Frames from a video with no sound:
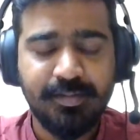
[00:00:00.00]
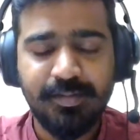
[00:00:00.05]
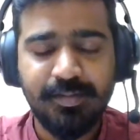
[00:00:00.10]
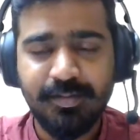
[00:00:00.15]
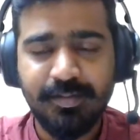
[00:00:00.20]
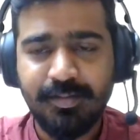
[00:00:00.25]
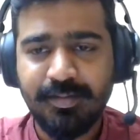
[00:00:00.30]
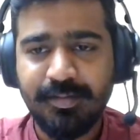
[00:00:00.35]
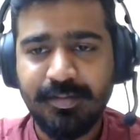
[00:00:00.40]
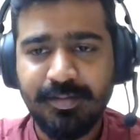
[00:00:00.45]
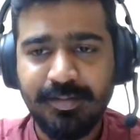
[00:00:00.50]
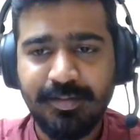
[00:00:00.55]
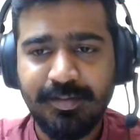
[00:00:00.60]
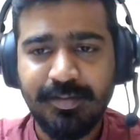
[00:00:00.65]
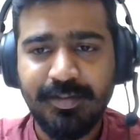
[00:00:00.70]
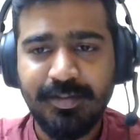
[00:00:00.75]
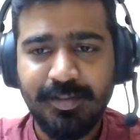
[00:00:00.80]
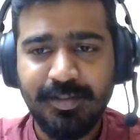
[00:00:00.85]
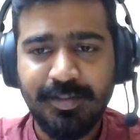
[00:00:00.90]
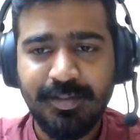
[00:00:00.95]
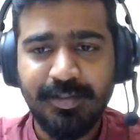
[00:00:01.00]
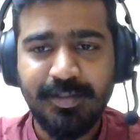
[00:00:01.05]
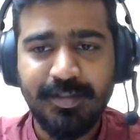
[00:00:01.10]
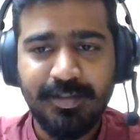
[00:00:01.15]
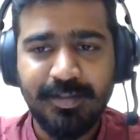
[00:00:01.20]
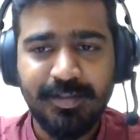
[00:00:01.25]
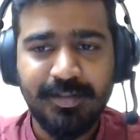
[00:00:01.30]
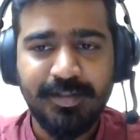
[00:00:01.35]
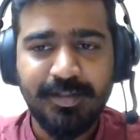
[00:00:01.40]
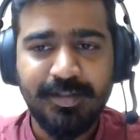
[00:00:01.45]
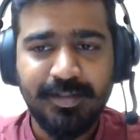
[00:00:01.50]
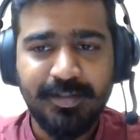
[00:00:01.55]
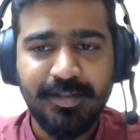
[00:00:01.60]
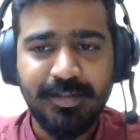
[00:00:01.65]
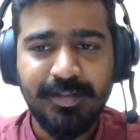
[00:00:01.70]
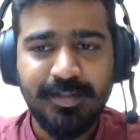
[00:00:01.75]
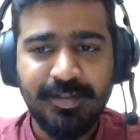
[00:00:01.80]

Nobody speaks.